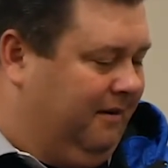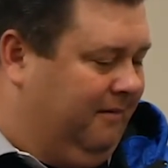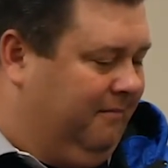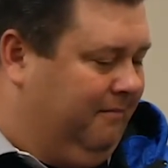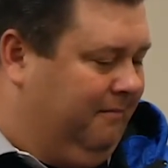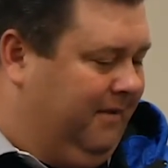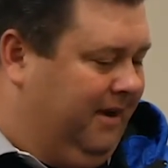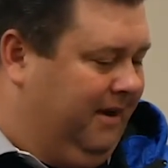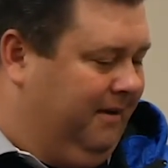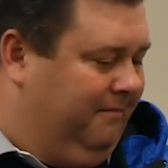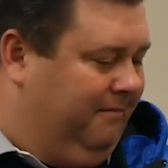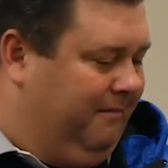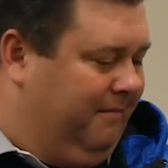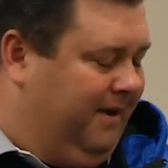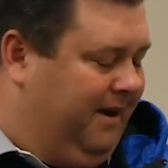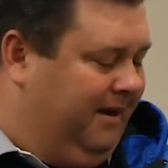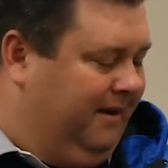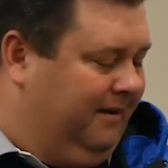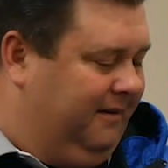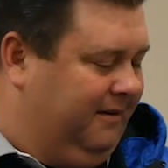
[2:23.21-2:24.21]

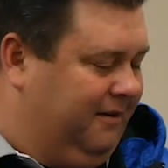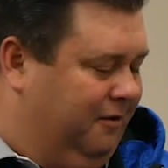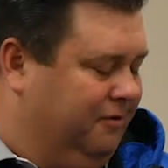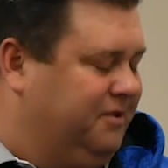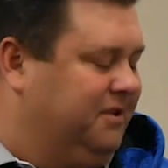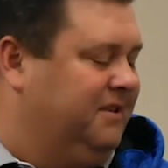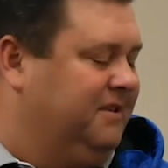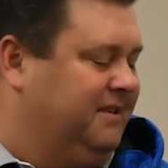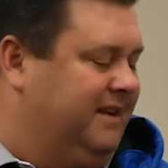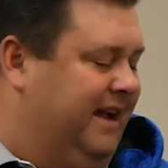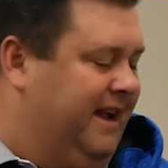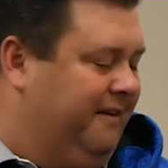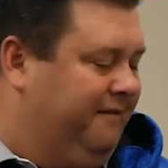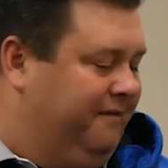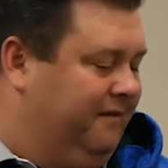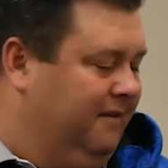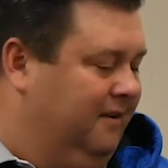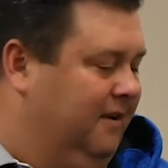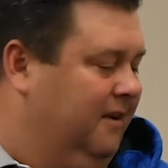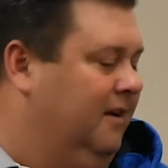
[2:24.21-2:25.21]
my coaching
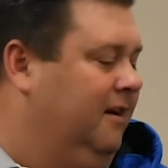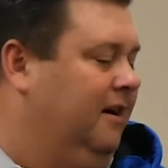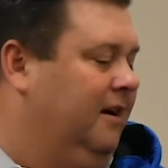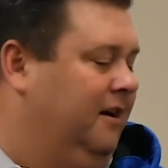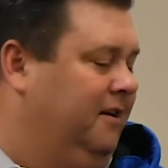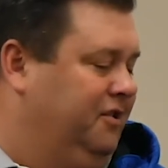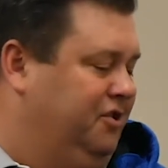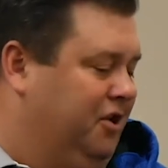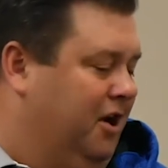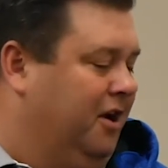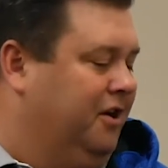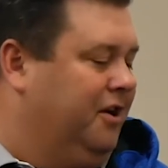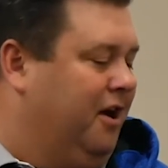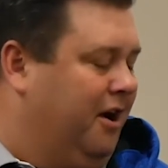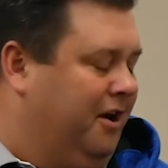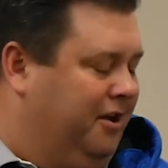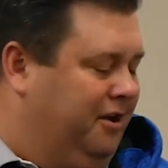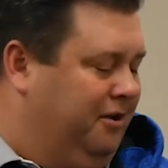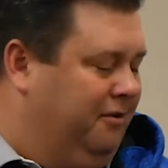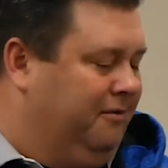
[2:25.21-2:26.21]
staff. John
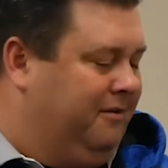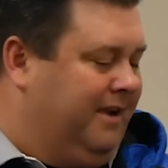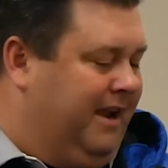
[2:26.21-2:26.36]
Donahue